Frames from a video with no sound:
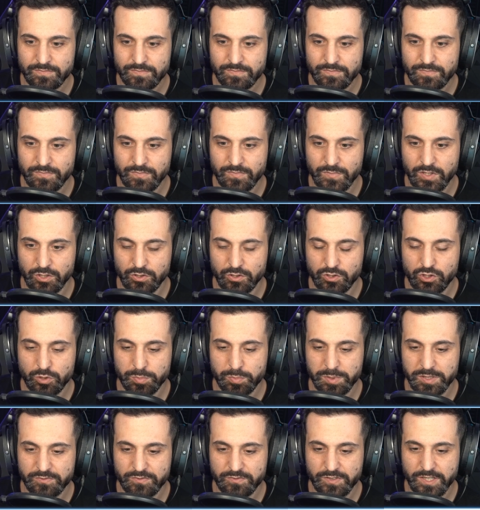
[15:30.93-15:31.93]
Though, to
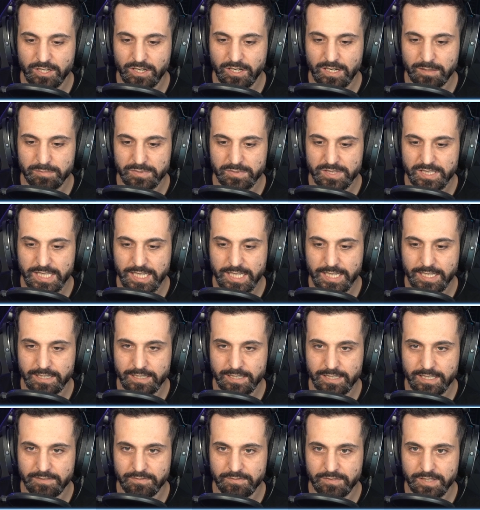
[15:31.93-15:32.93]
be fair, I'm
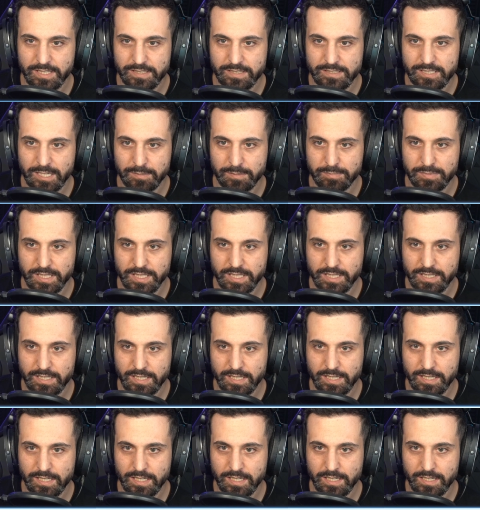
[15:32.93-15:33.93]
dead if they top deck,
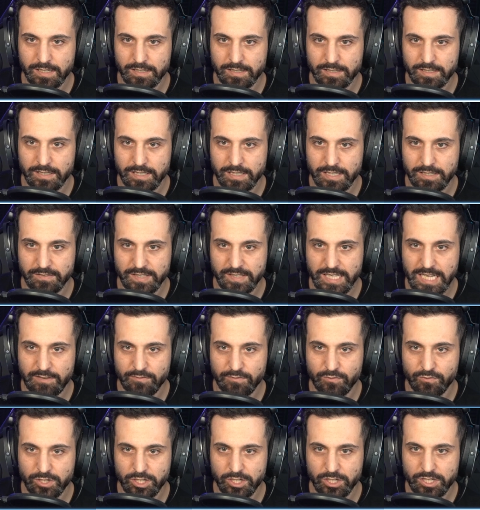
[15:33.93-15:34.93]
if they
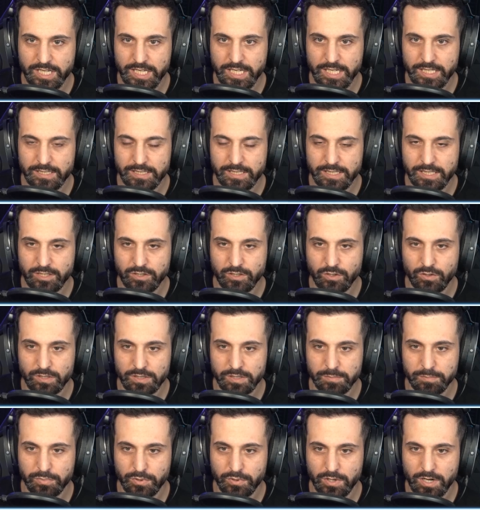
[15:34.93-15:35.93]
have Rare Candy,
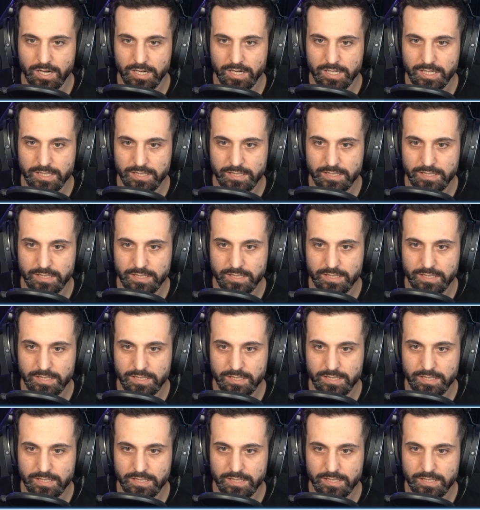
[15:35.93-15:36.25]
Golem, Brock.